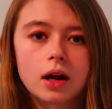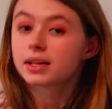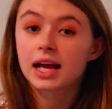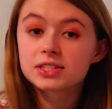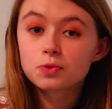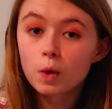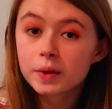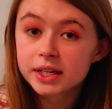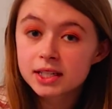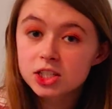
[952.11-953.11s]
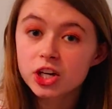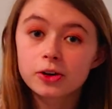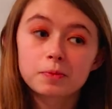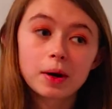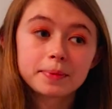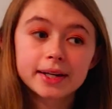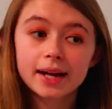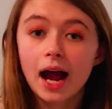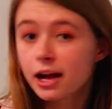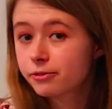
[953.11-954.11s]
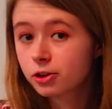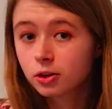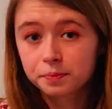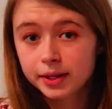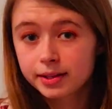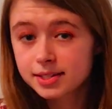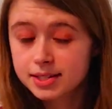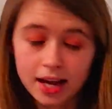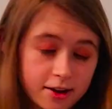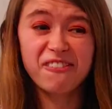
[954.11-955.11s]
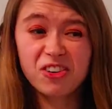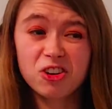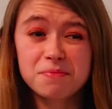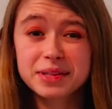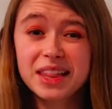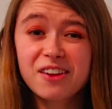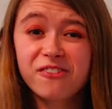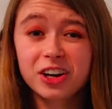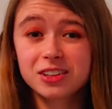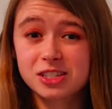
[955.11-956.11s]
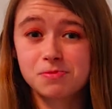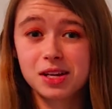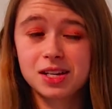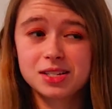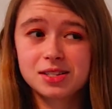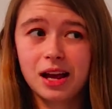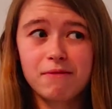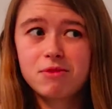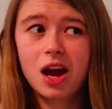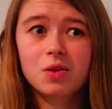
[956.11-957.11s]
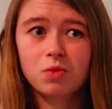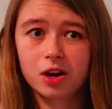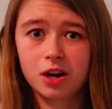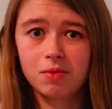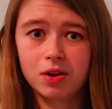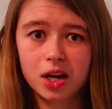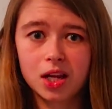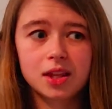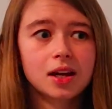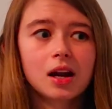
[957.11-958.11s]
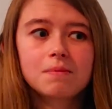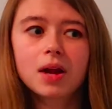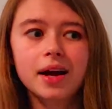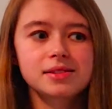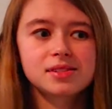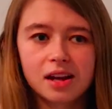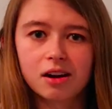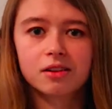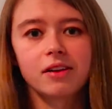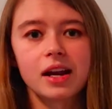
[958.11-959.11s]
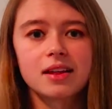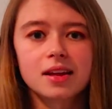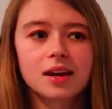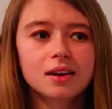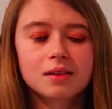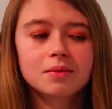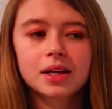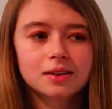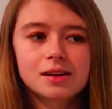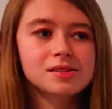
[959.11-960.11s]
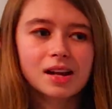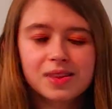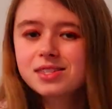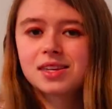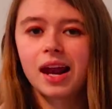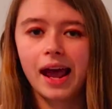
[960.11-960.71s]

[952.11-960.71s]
As a woman in the Czech Republic, I feel completely safe. I feel completely fearless because I'm not worrying about anything and I'm not scared of anything. And I'm like, because nothing's gonna